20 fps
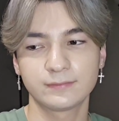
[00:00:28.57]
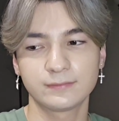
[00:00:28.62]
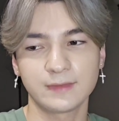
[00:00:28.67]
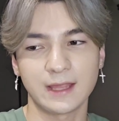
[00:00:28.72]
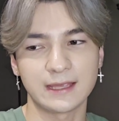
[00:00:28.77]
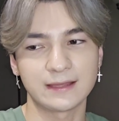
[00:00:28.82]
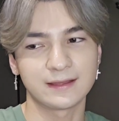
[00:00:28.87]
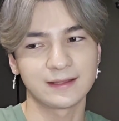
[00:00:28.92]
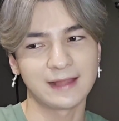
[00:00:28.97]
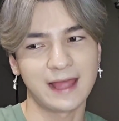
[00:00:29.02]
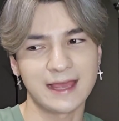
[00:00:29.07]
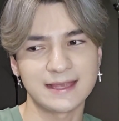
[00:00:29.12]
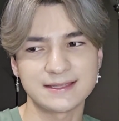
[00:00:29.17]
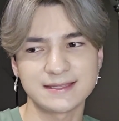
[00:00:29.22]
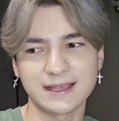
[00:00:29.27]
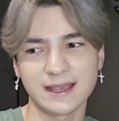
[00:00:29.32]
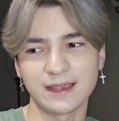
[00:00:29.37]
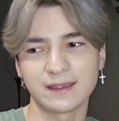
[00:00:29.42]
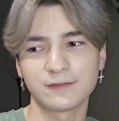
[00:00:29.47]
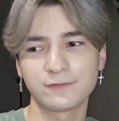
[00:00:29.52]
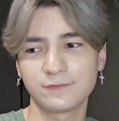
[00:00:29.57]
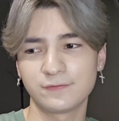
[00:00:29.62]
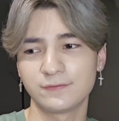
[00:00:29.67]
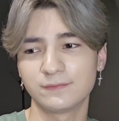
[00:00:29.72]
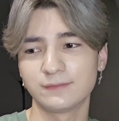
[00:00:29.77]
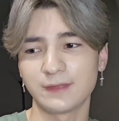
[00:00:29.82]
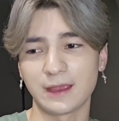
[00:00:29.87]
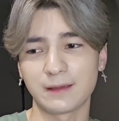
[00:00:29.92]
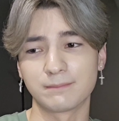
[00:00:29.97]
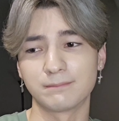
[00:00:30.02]
like the last
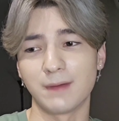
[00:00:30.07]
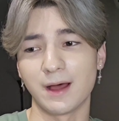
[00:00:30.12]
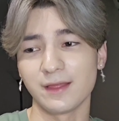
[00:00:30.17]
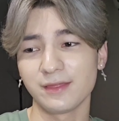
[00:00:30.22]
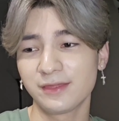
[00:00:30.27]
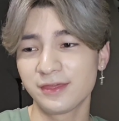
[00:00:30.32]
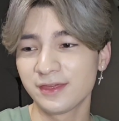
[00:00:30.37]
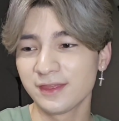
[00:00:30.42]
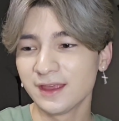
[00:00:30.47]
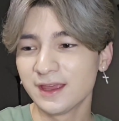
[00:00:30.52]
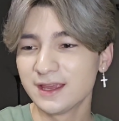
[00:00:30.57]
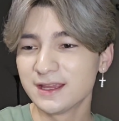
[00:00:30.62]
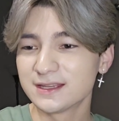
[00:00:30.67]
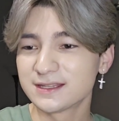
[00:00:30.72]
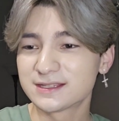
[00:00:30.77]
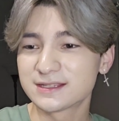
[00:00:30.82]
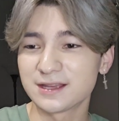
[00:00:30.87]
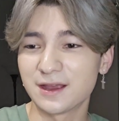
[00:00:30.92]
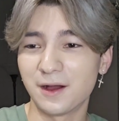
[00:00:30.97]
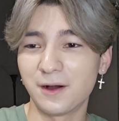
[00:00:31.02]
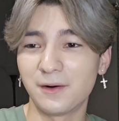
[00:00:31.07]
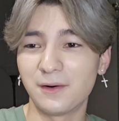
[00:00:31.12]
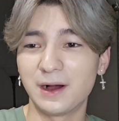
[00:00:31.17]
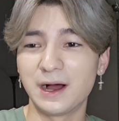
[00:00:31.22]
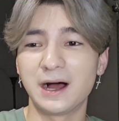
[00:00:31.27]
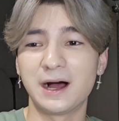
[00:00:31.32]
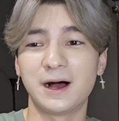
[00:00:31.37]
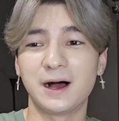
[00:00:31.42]
like month. So